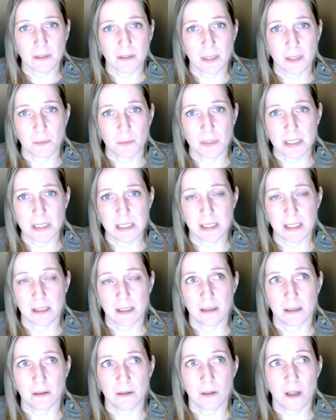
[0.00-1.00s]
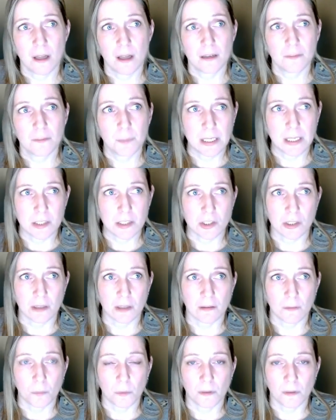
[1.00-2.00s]
Like we see a lot of
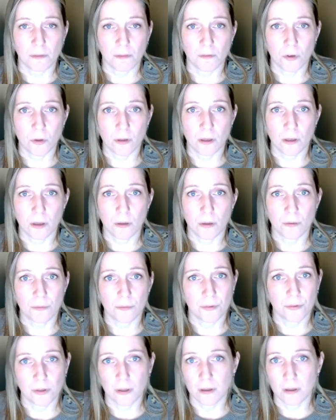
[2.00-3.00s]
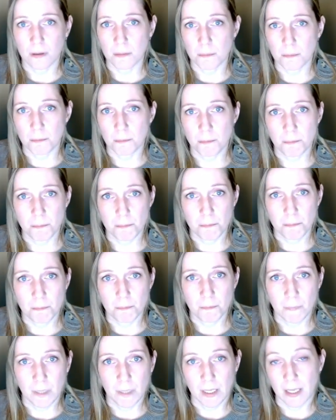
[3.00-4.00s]
patients with vertigo for
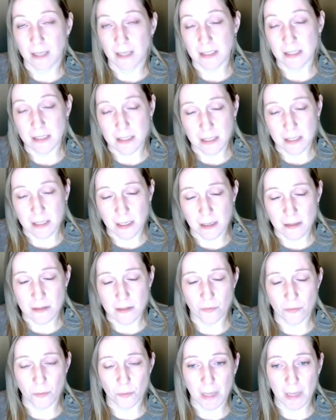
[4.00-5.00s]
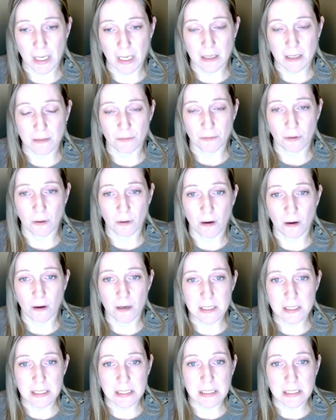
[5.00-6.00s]
and dizziness for many different
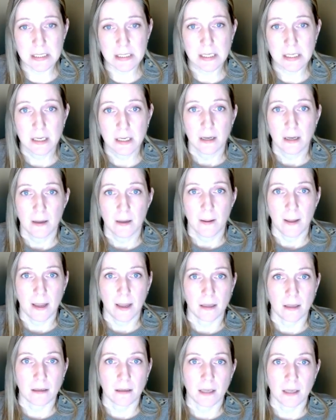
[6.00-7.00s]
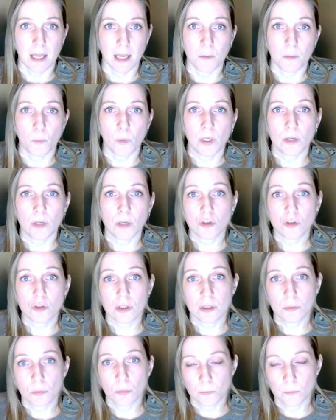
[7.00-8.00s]
causes and again, we
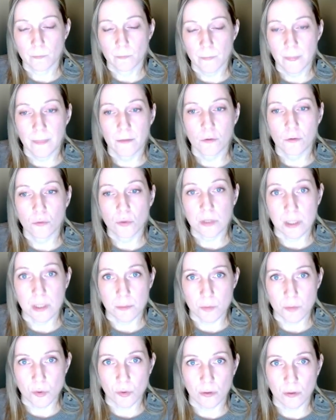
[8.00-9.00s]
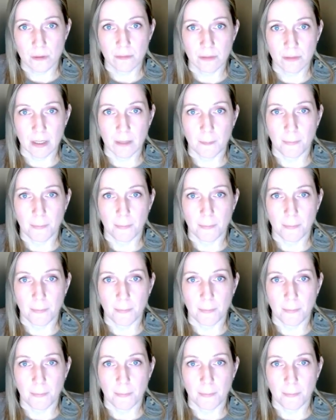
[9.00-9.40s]
usually do some sort of,